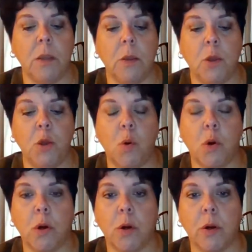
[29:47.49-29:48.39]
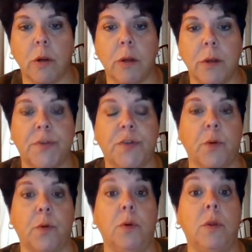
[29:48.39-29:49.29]
your
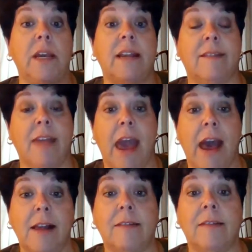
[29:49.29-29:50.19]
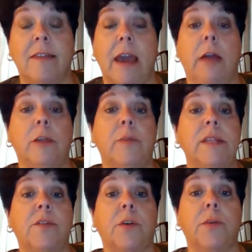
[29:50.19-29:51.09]
circle is cast, the
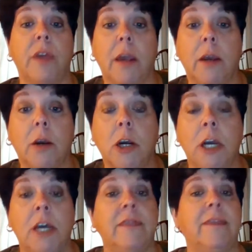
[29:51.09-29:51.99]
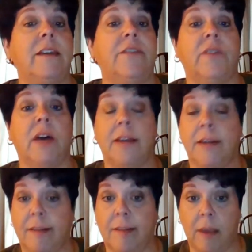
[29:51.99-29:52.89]
elements are there, the divine
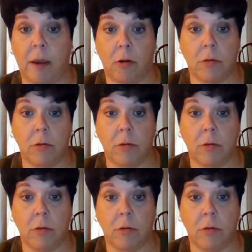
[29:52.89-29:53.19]
is there.